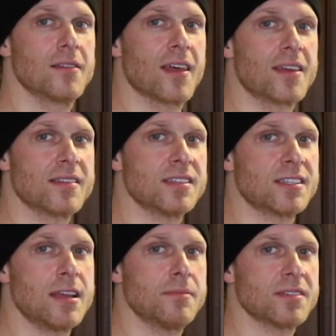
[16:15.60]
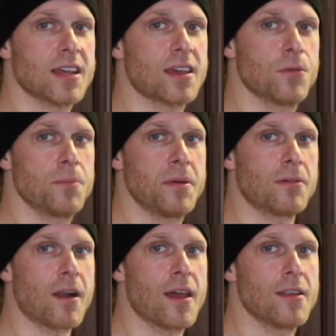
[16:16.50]
like this seems like it would be
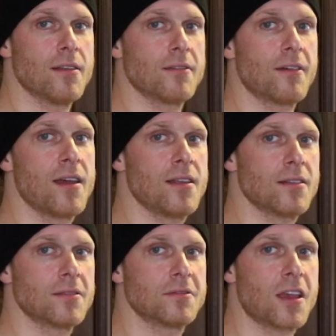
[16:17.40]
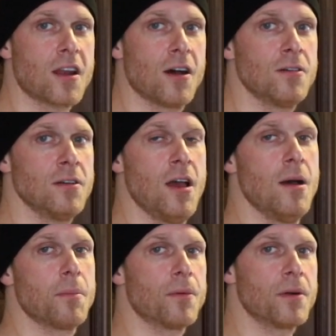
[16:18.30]
right, right? You know,
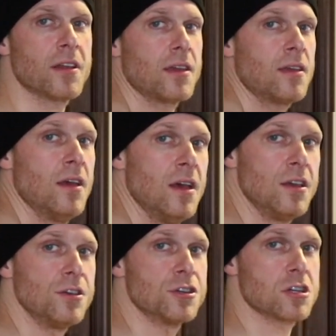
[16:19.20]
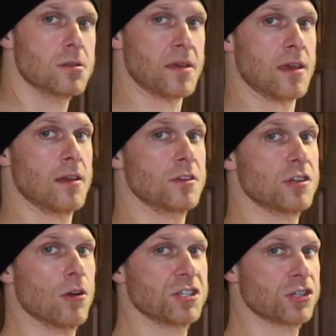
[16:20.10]
but really you should be
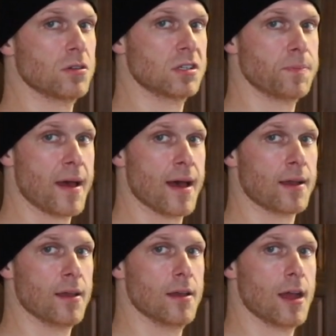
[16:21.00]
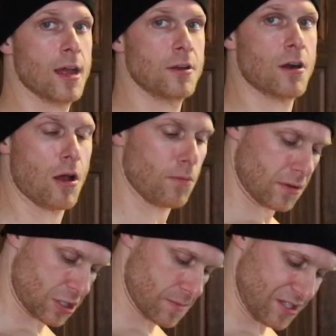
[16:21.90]
uh, shoulders back and your
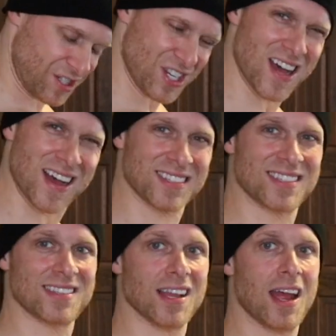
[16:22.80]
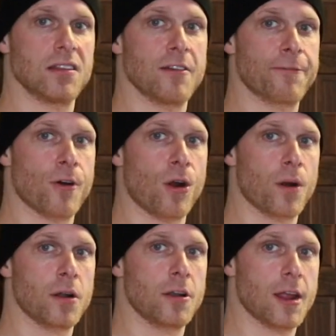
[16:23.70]
elbows should be just slightly
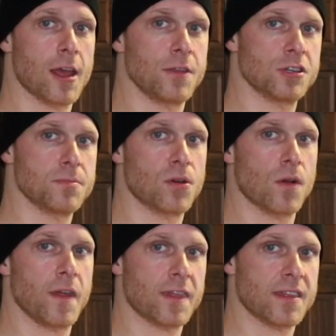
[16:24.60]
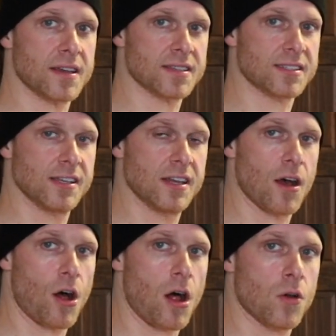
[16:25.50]
forward and you should be going like this.
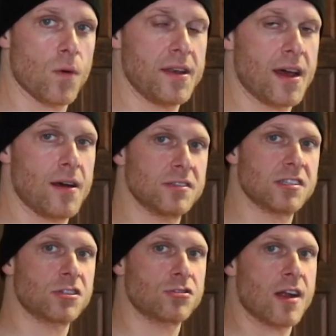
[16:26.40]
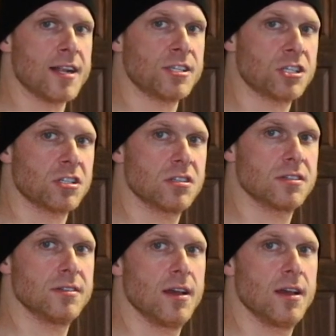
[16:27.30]
All the way down, stretch,